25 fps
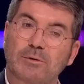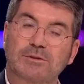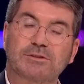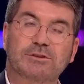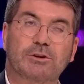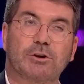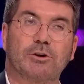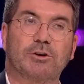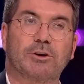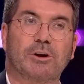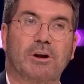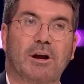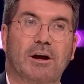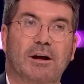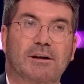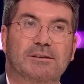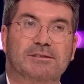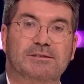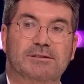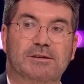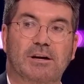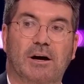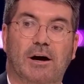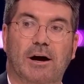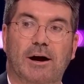was good
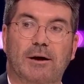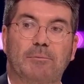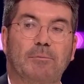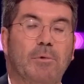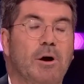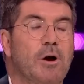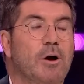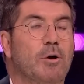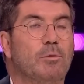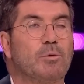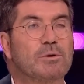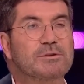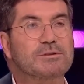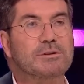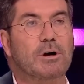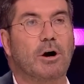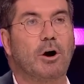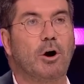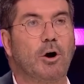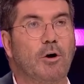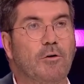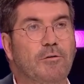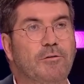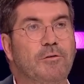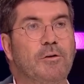last time, was
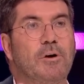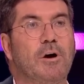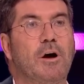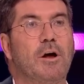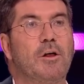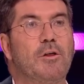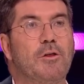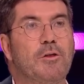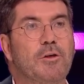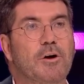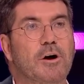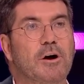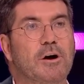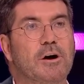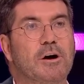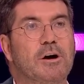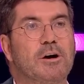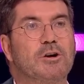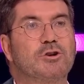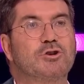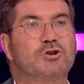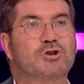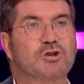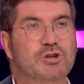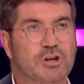off the
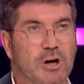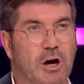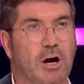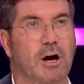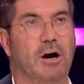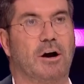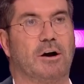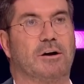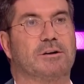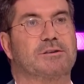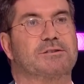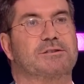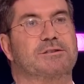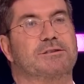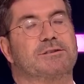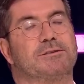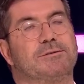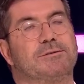charts.